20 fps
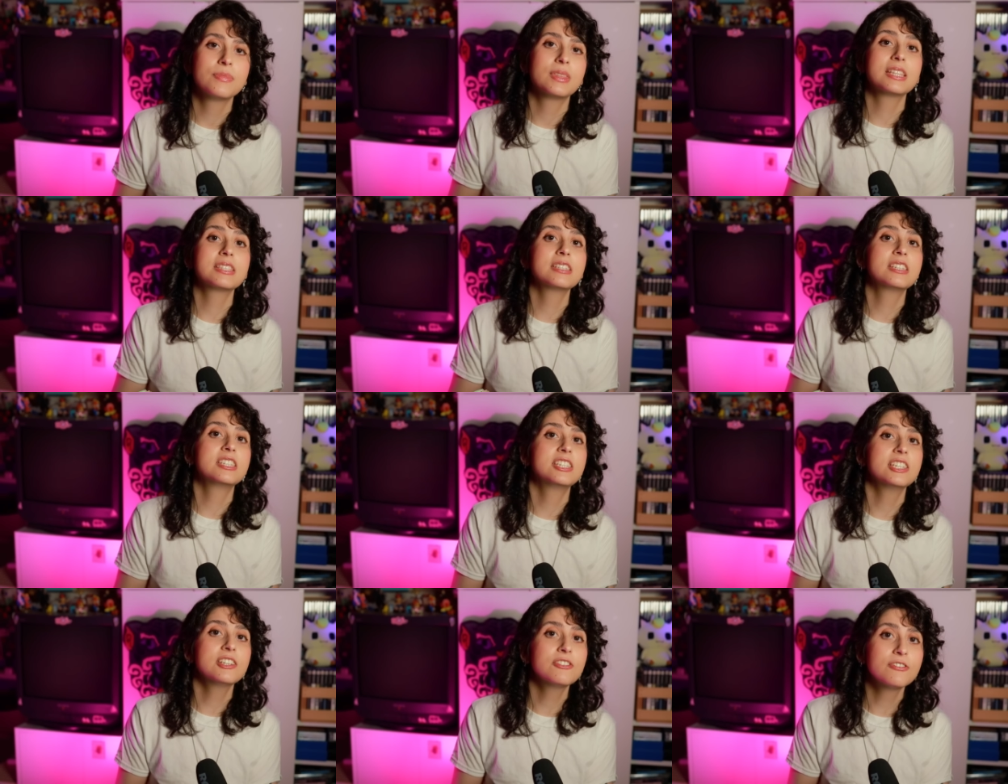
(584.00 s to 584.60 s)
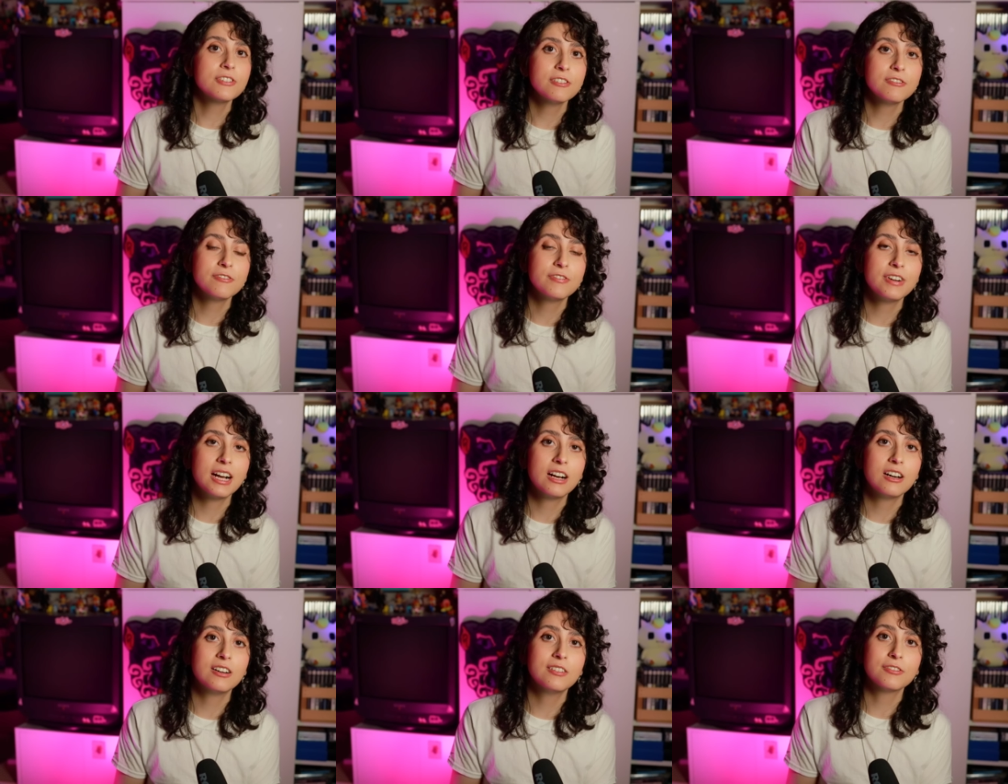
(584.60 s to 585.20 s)
That's a different
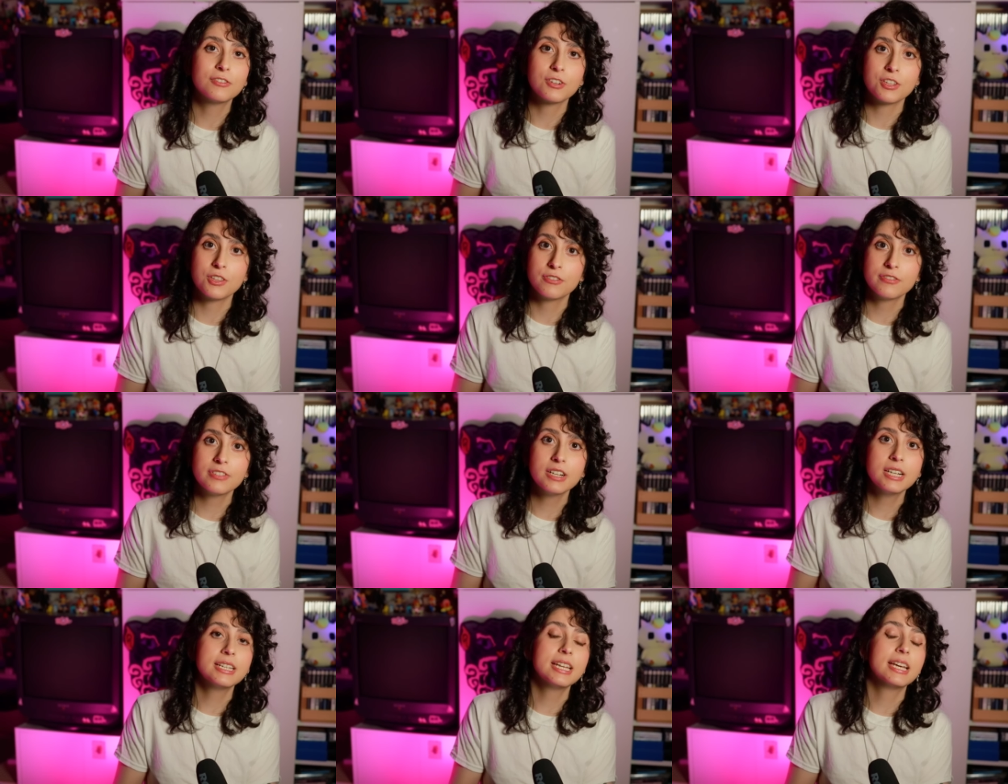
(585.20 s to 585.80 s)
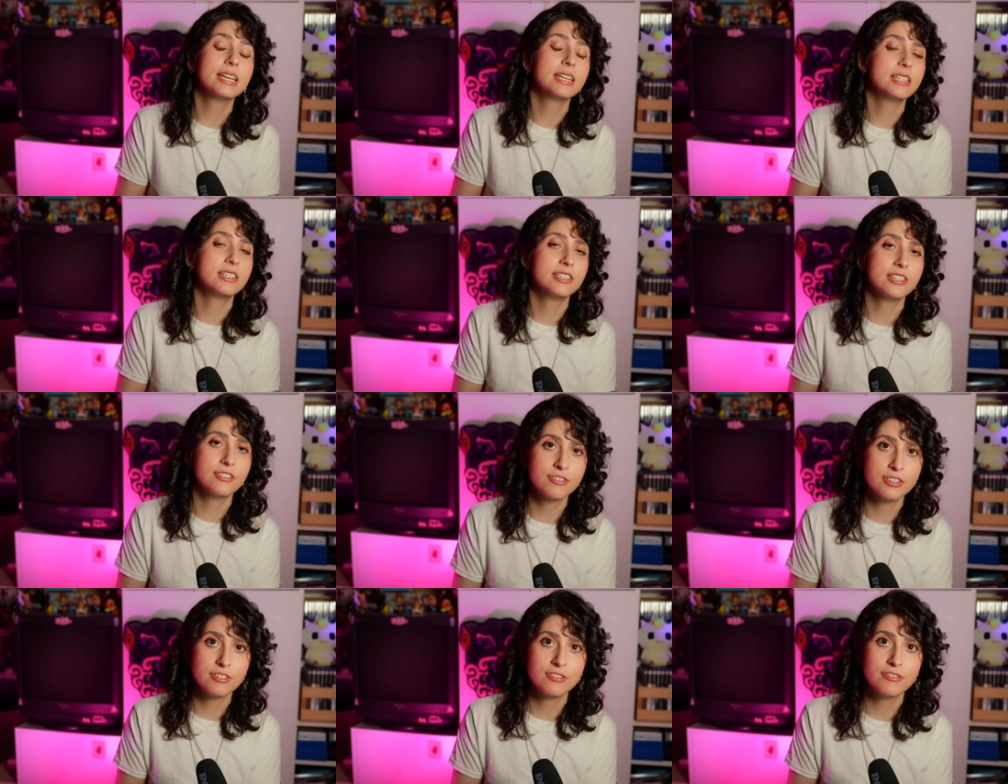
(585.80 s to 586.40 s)
file for the front and a
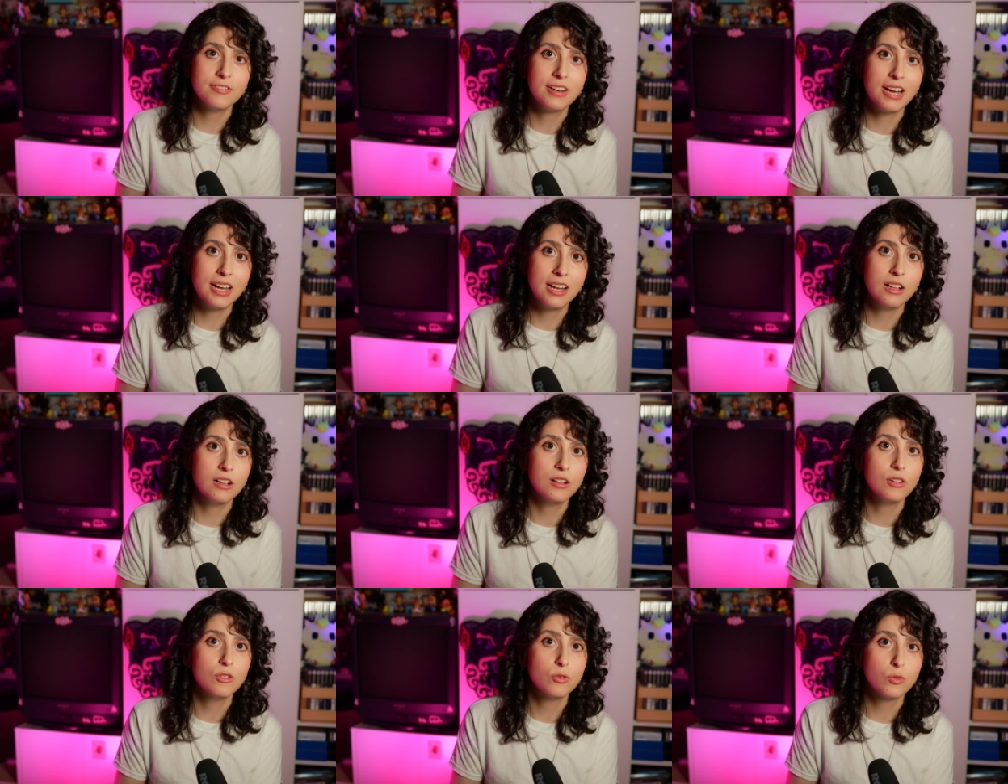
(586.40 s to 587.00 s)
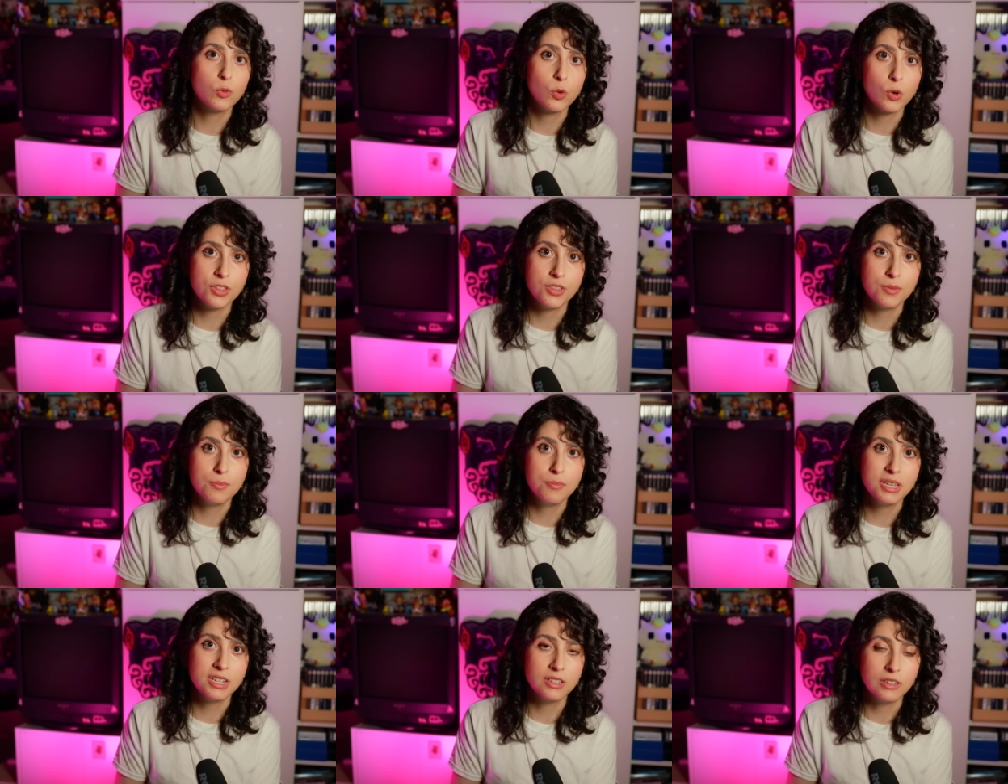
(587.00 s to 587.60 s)
different file for the
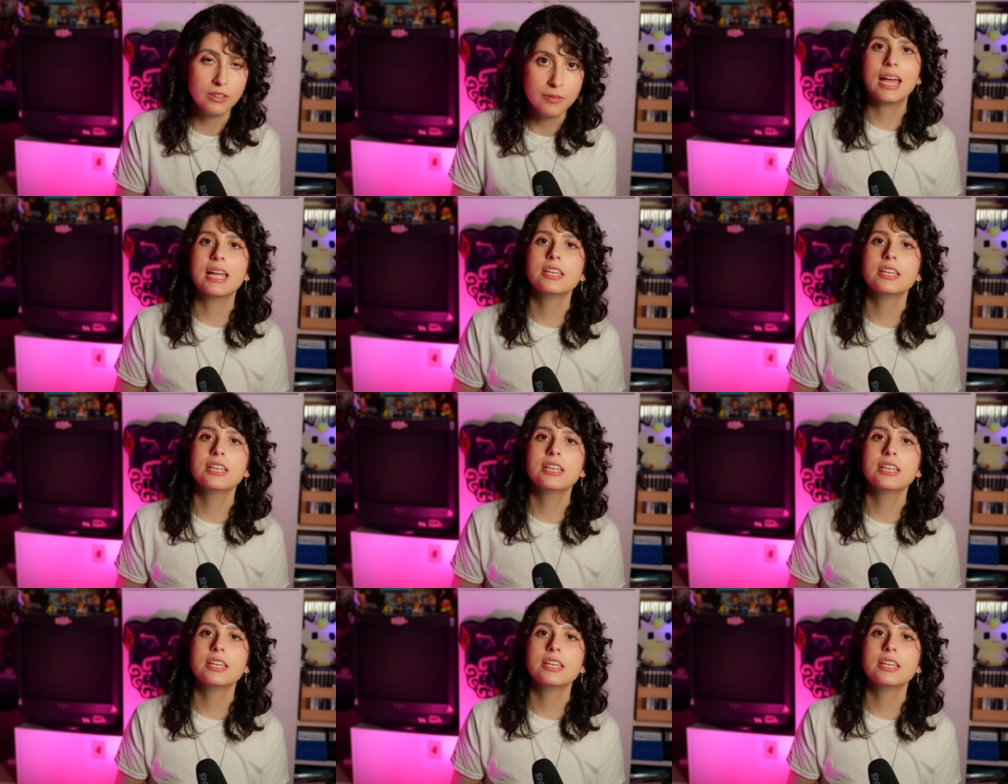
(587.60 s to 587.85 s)
middle.